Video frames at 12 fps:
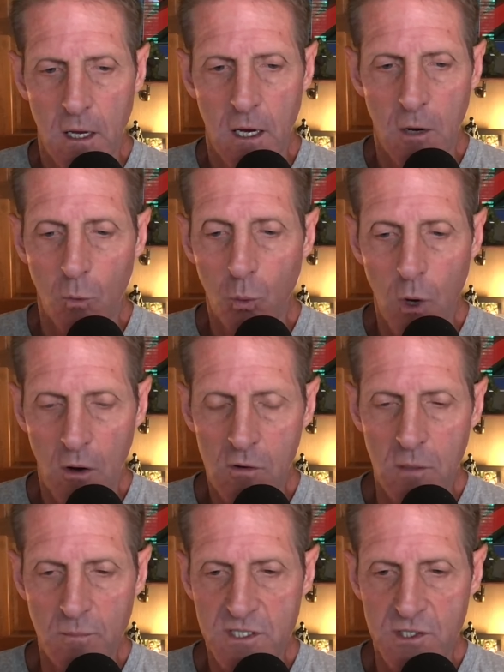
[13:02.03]

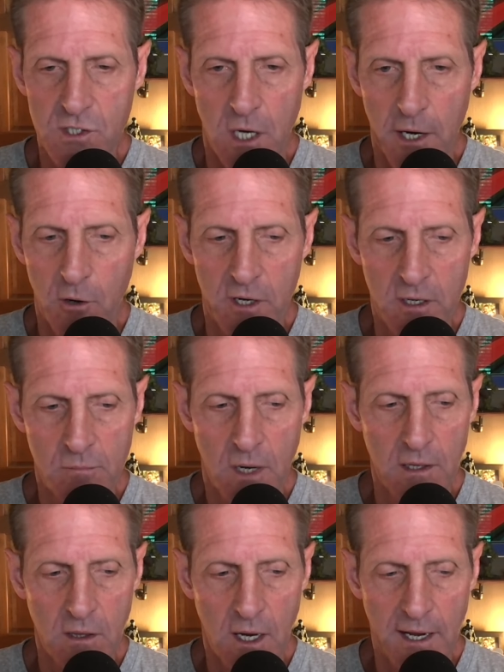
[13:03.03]
welcome desire in
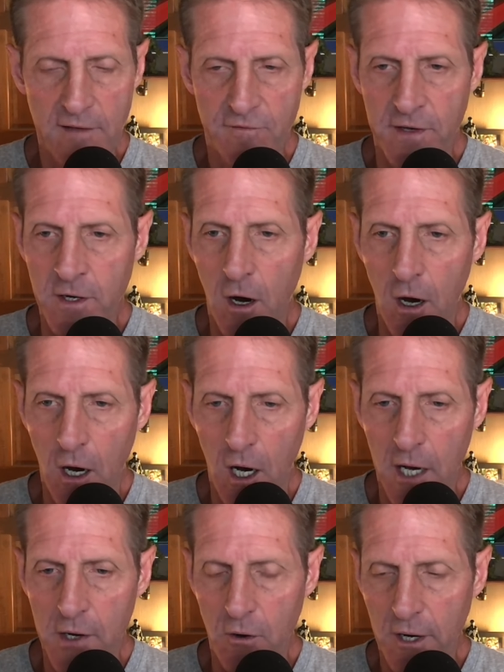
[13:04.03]
my life and
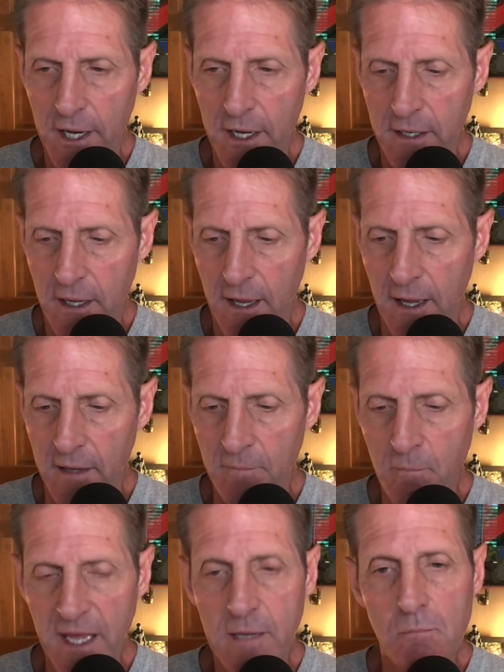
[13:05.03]
honor it
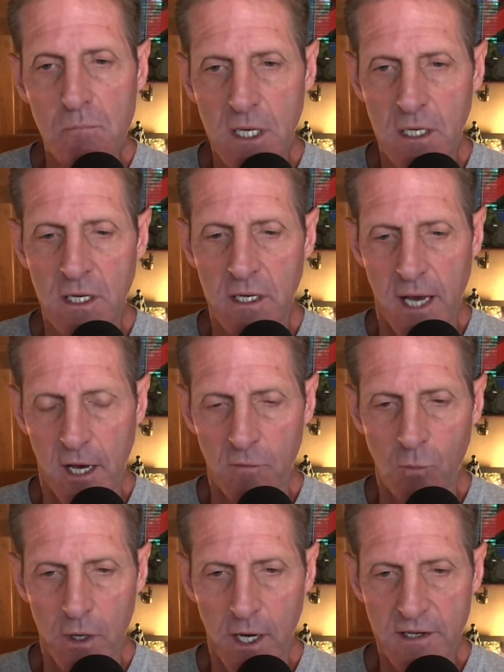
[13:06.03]
and make meaning out of
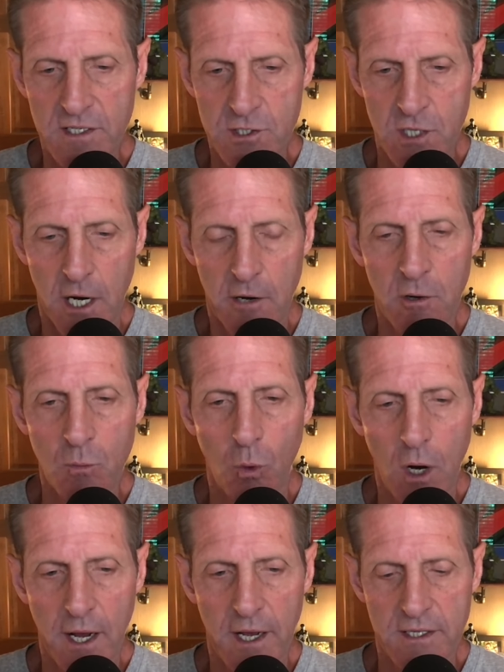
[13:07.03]
what I desire and
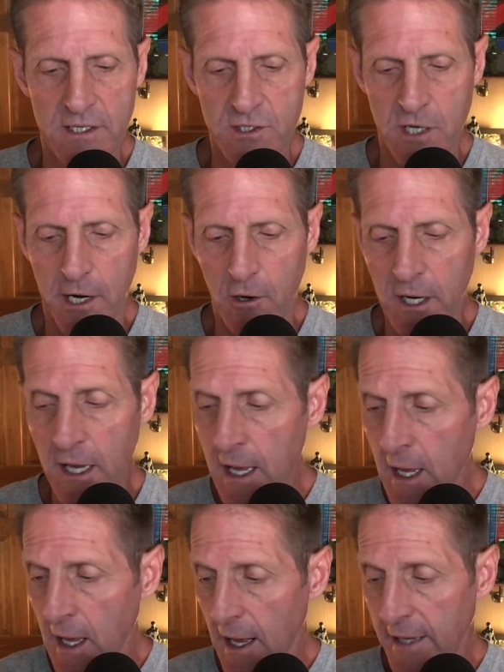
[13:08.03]
why I desire it?
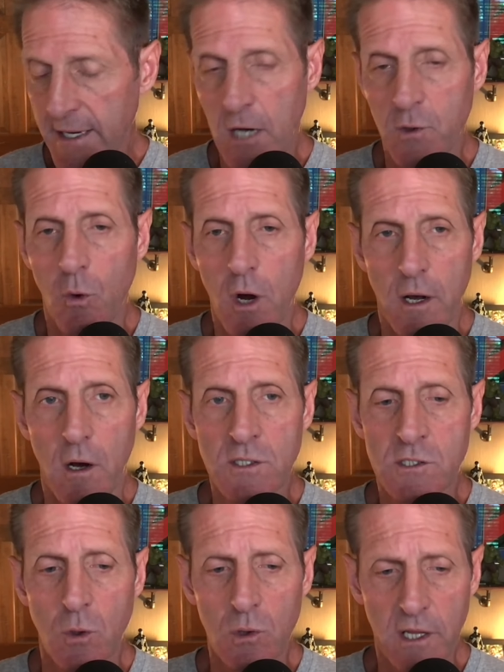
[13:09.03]
And how do I
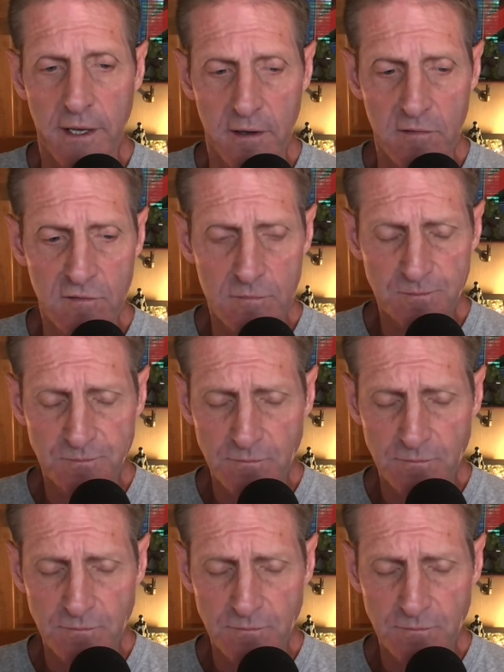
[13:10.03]
also live